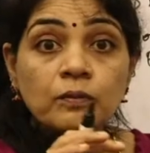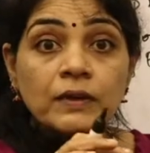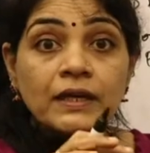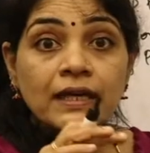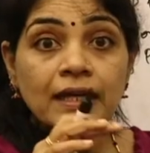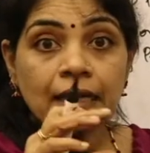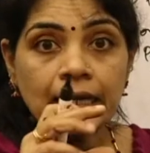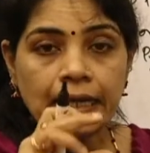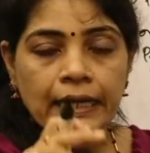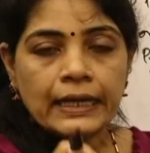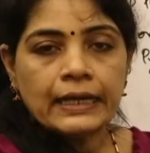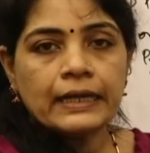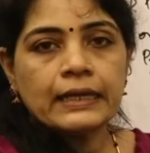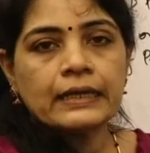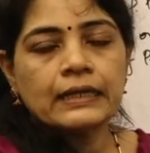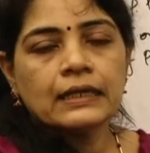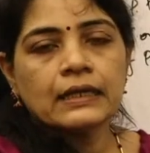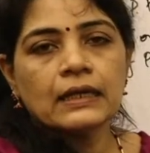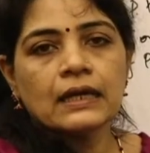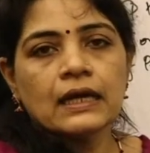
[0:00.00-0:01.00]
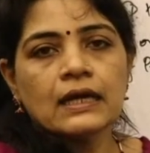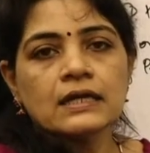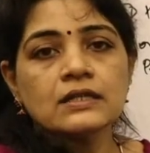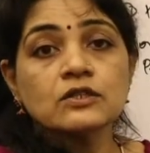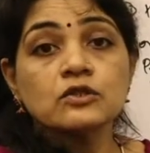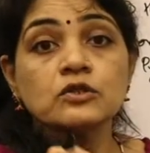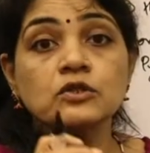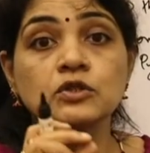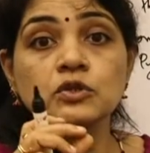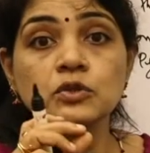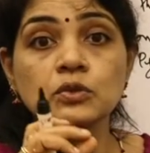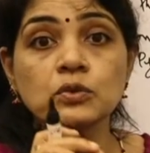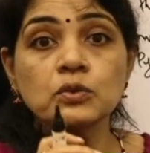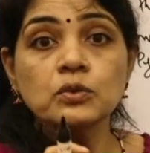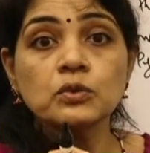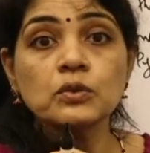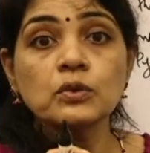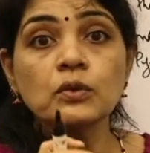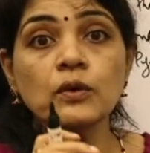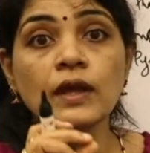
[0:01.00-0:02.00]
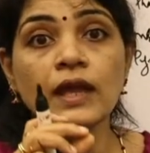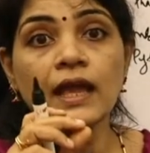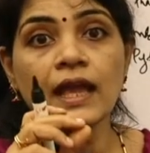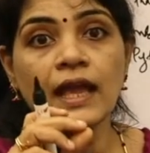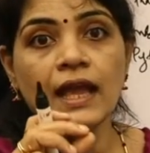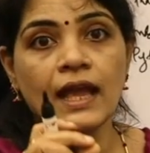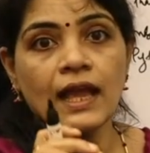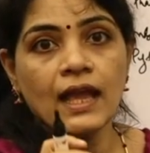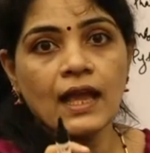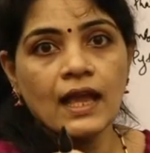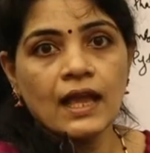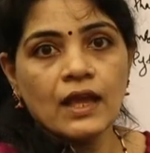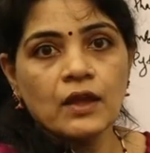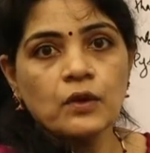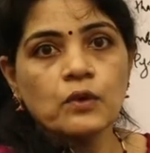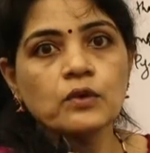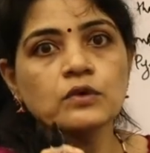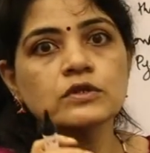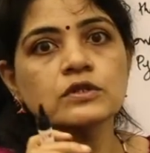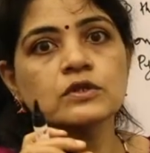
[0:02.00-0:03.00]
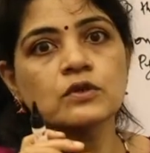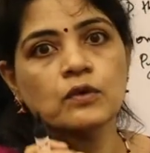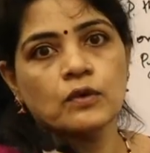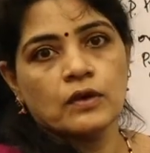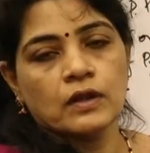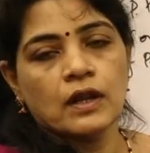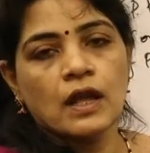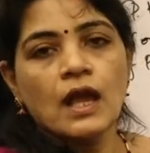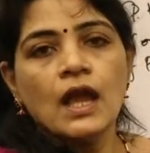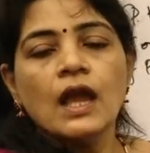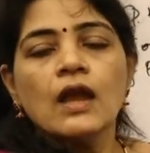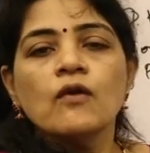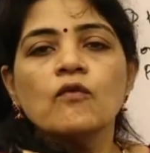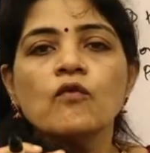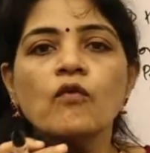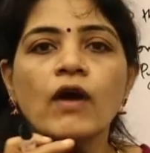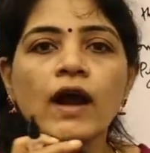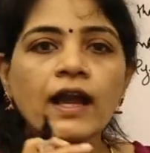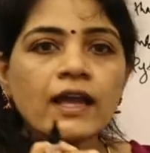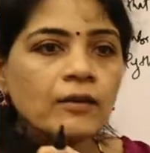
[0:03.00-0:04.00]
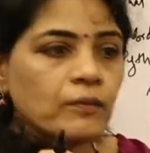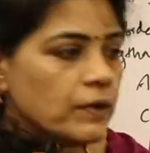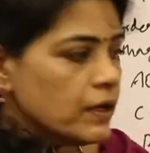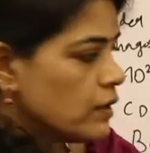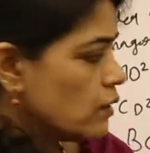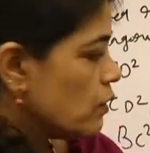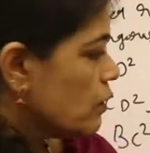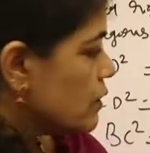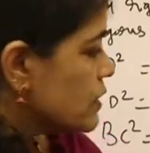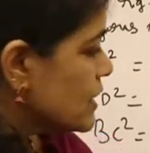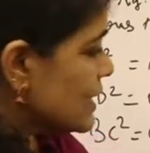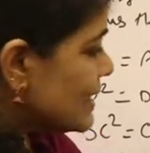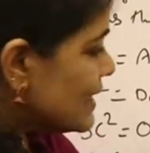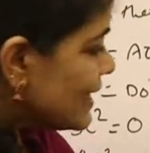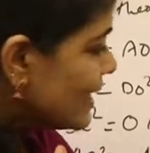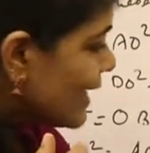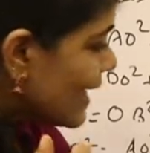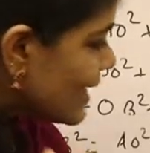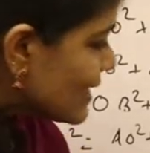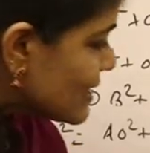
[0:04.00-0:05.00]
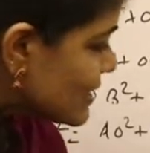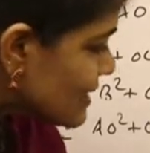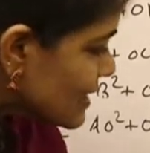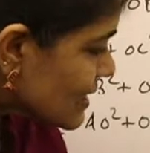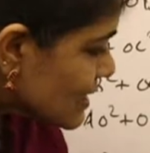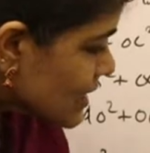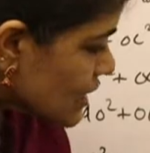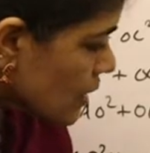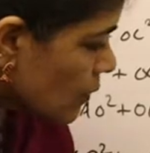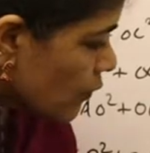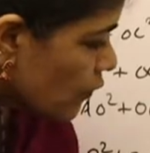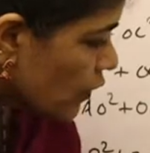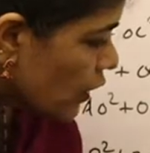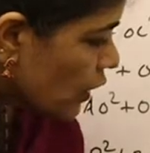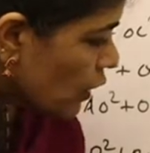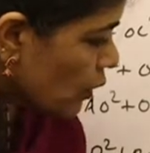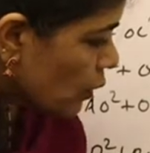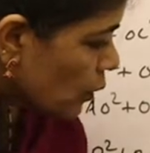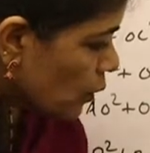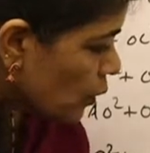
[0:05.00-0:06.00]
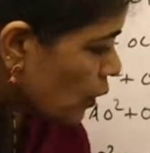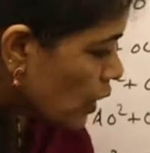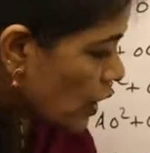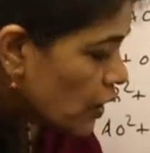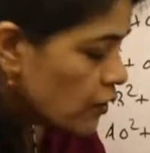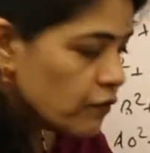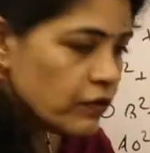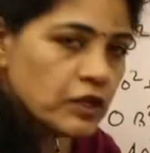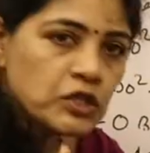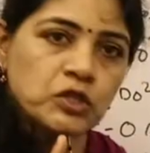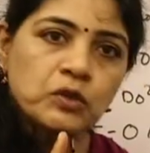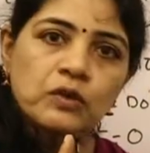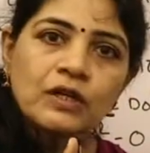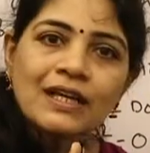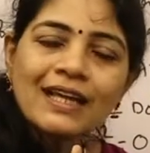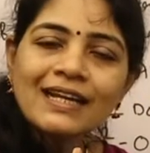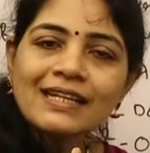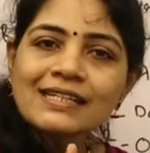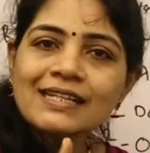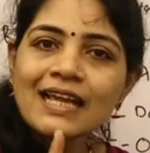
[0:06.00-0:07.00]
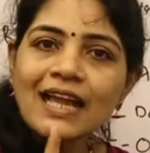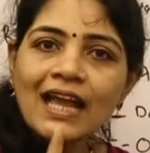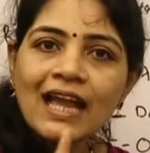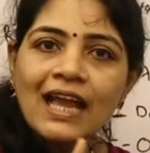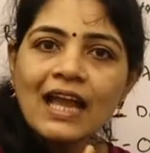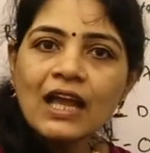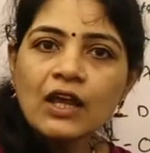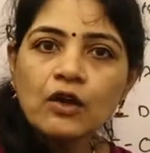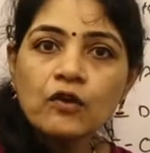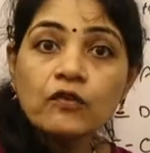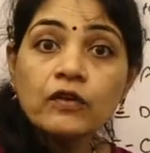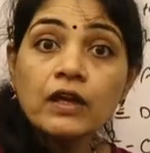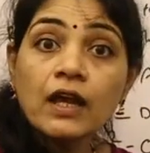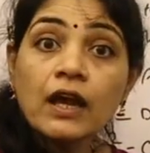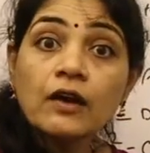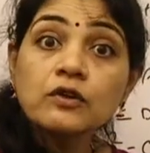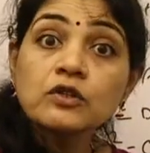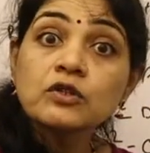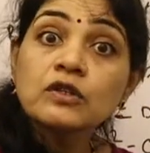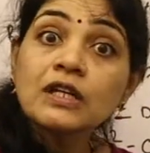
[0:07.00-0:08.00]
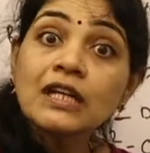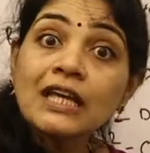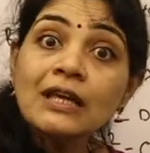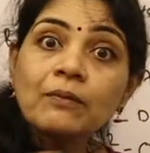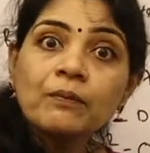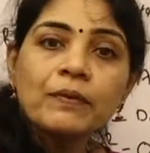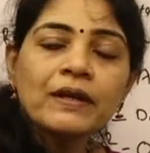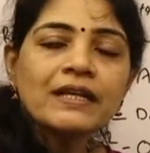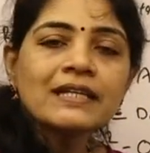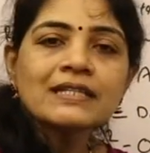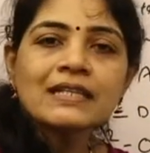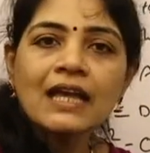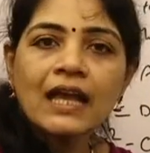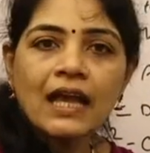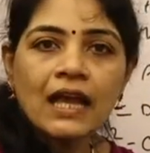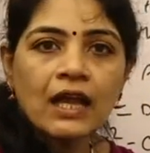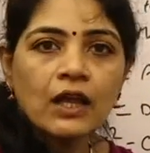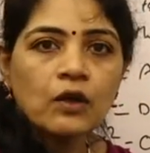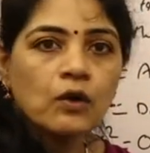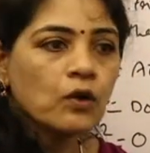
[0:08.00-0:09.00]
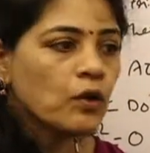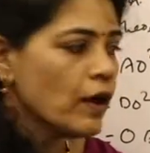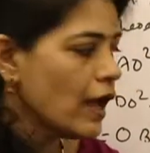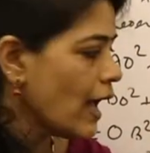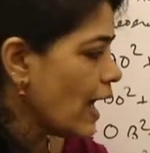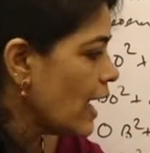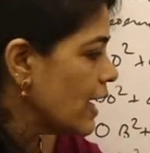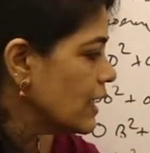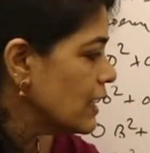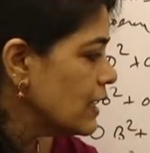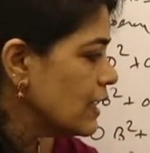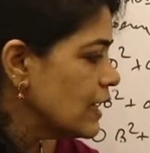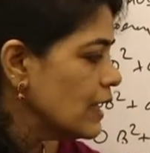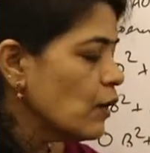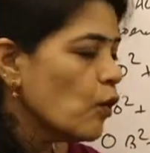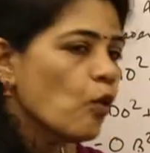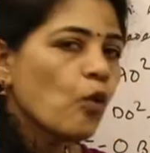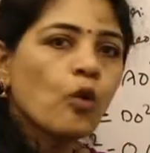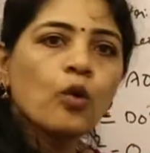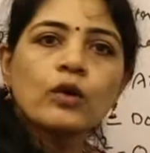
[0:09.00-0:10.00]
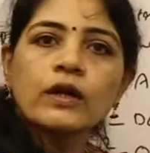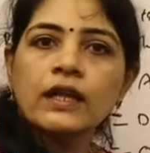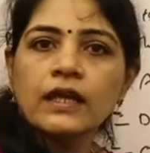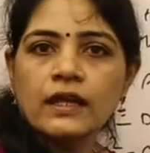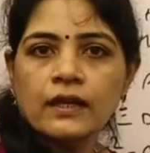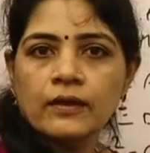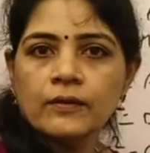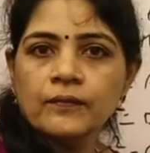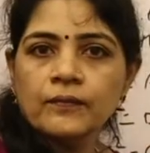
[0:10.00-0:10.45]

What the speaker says: be rewritten as 2AO square. Why? Because in the next step we know we should get AO. We have to replace AO and OD.